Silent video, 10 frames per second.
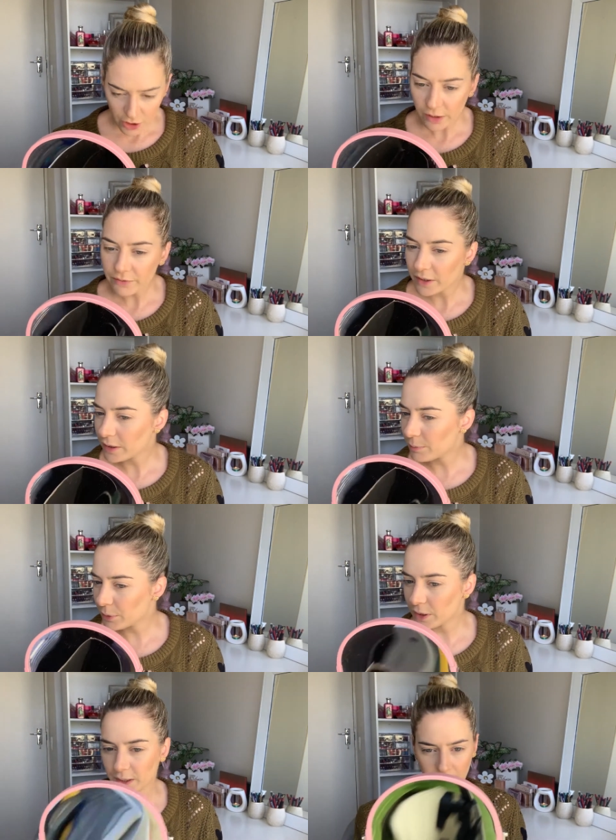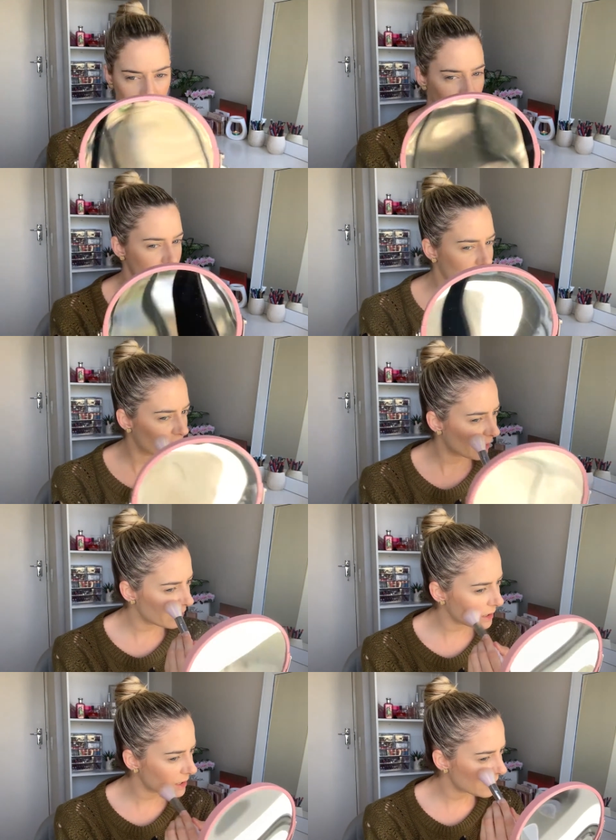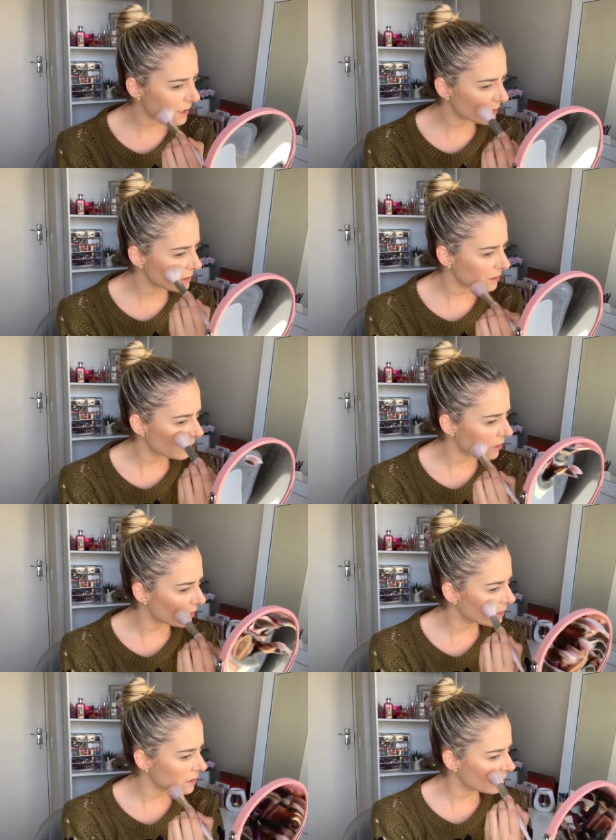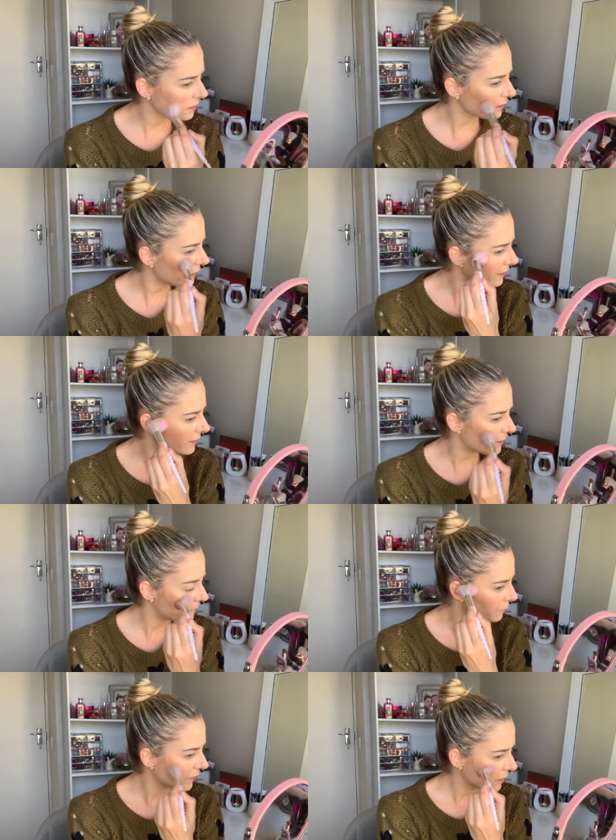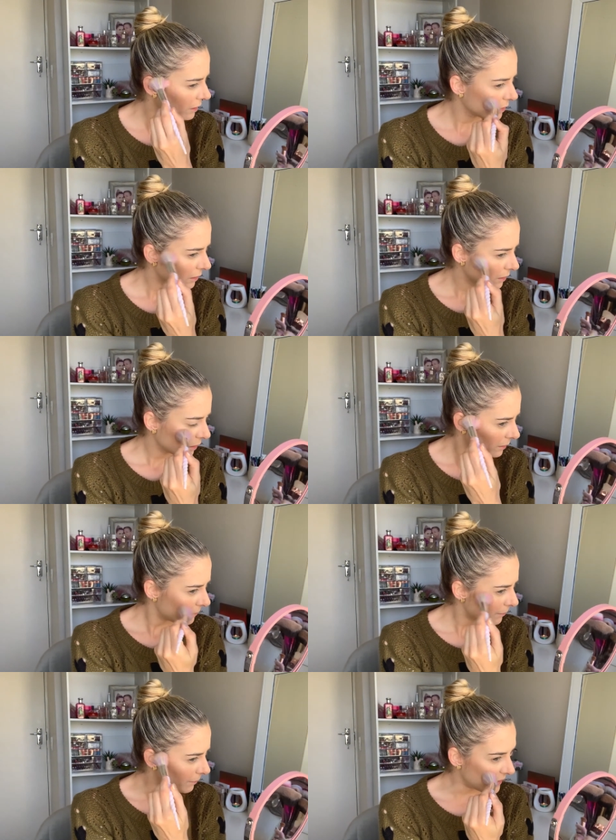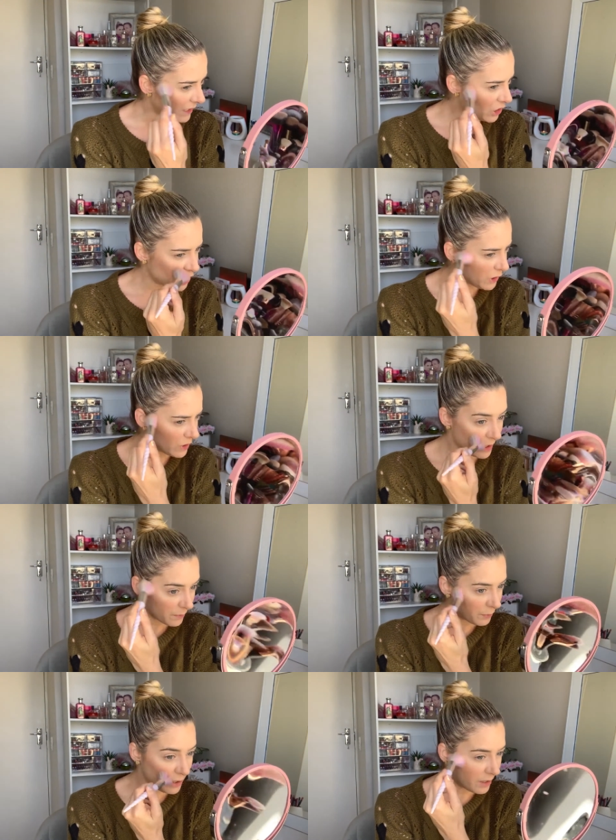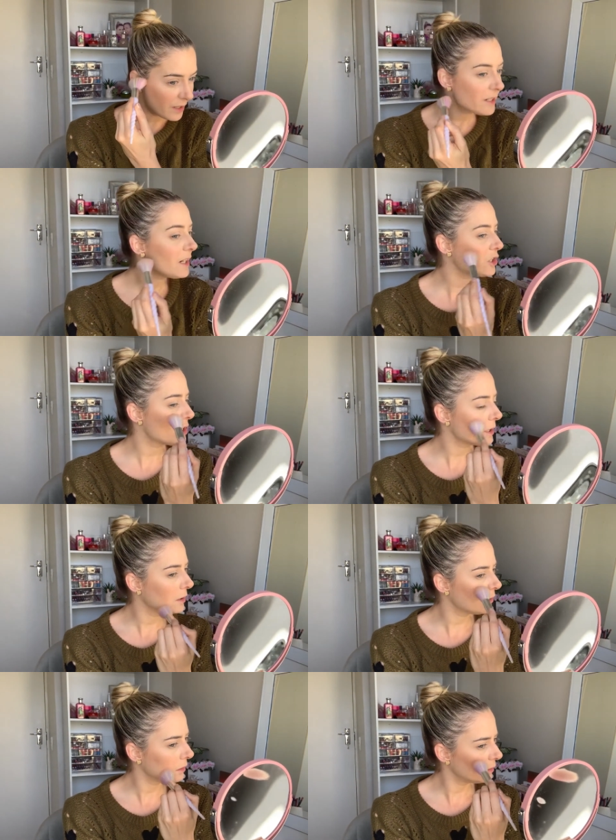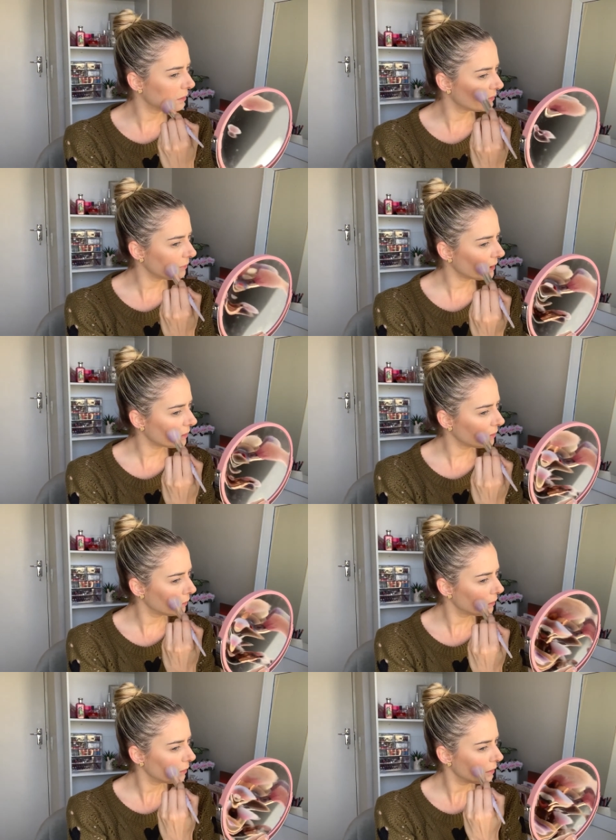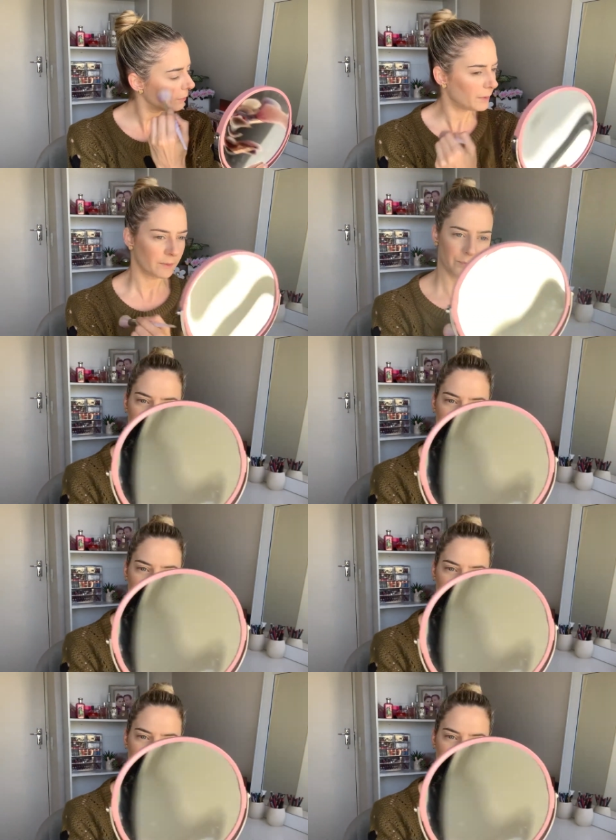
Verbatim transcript: actually very pretty. It's very subtle though. It's not like a, but you just put on a shitload of makeup.